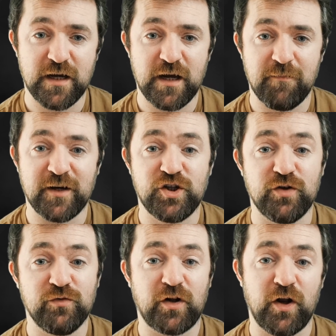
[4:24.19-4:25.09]

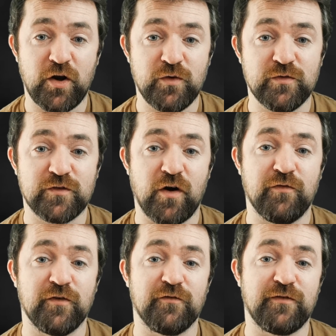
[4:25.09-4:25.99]
Manchun's clones
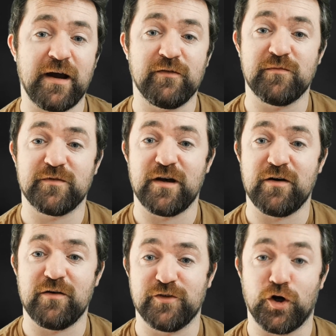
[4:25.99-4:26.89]
often found
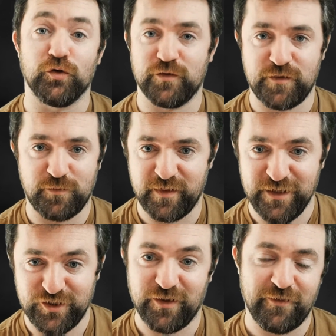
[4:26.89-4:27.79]
themselves at odds with
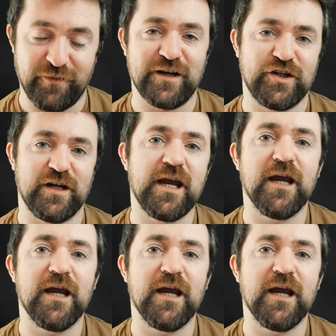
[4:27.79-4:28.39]
each other, actually,